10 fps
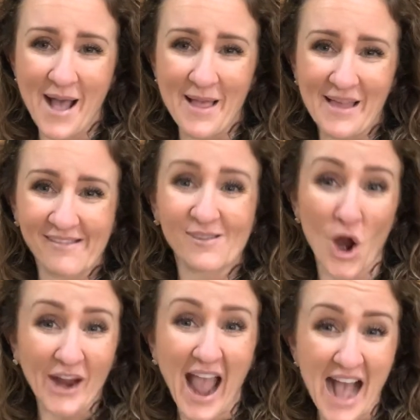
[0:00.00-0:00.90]

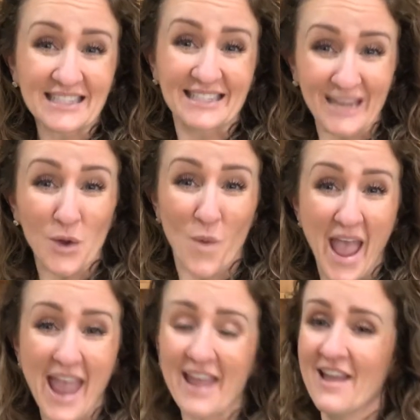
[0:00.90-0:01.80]
sarcastic
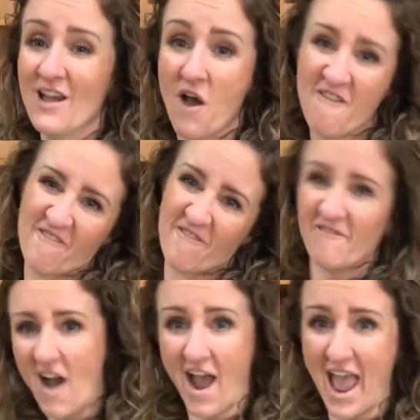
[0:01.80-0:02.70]
way,
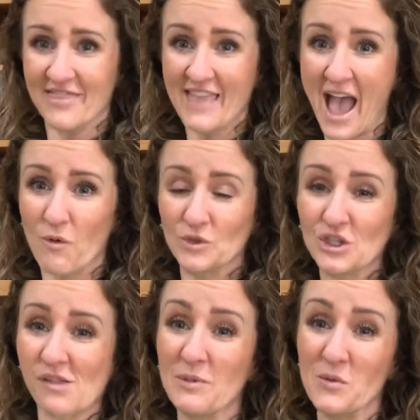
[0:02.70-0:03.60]
and that would
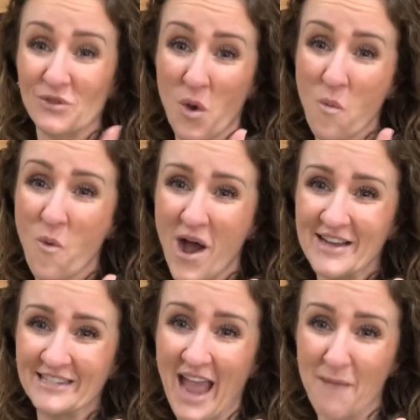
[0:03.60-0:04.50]
just be with a
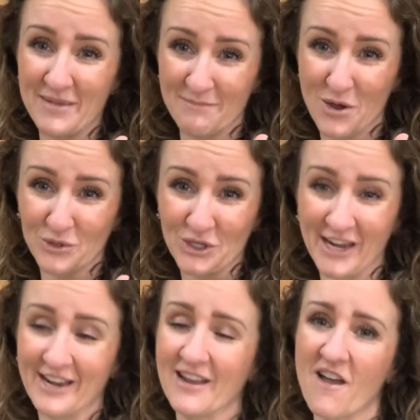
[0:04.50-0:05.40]
1 tapping
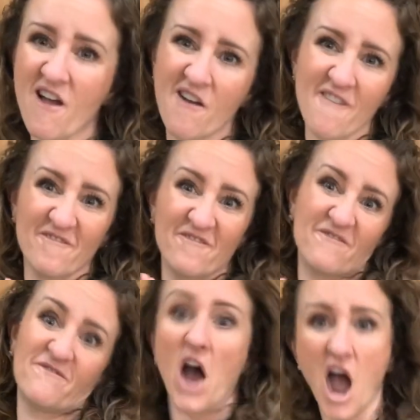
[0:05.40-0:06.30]
motion.
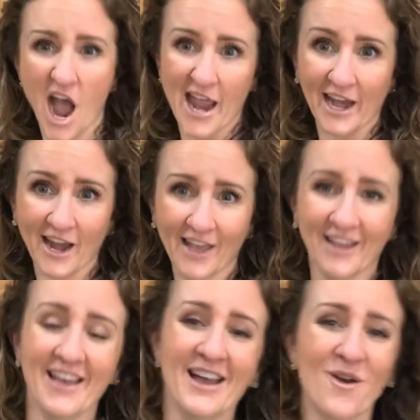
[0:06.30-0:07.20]
Fine.
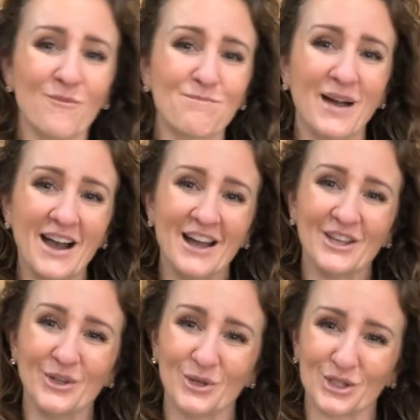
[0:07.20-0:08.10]
But
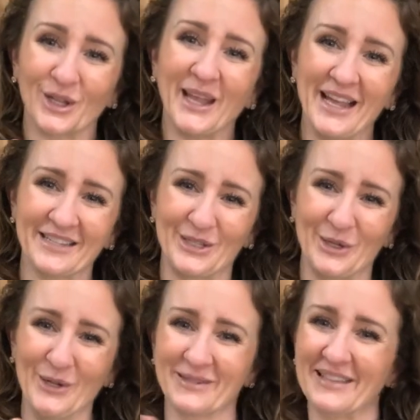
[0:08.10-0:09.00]
usually it's
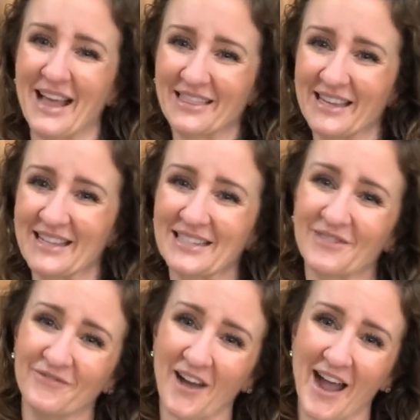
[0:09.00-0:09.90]
used like this,
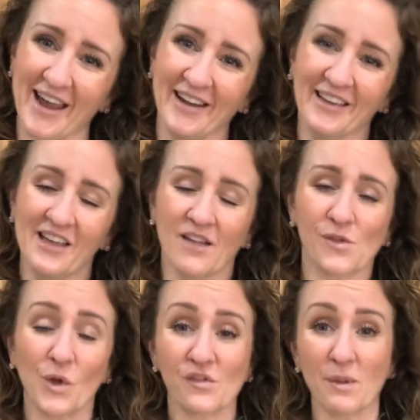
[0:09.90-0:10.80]
fine.
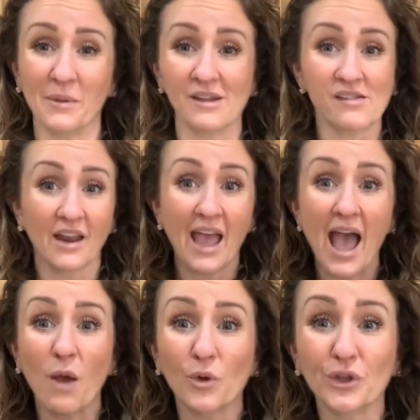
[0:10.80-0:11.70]
So if somebody said,
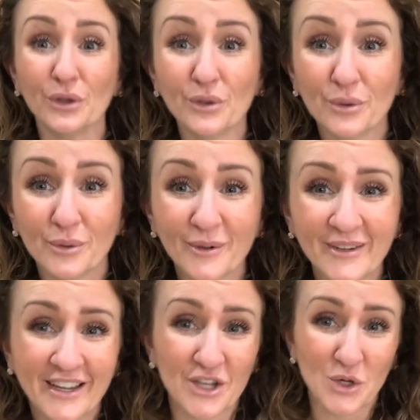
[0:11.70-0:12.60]
how are you?
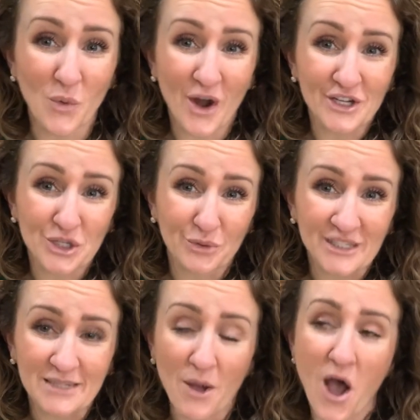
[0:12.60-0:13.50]
And you wanted to
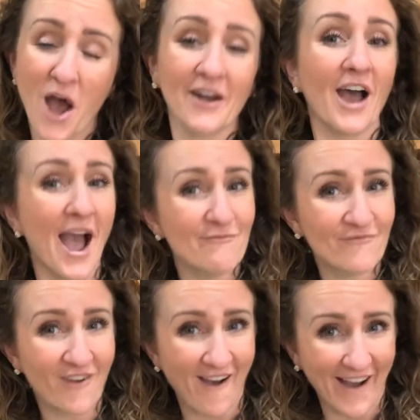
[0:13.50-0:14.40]
respond, I'm
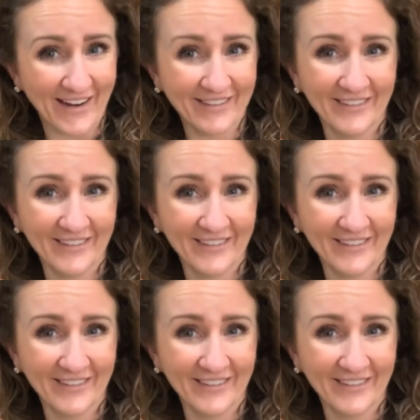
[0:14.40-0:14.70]
fine,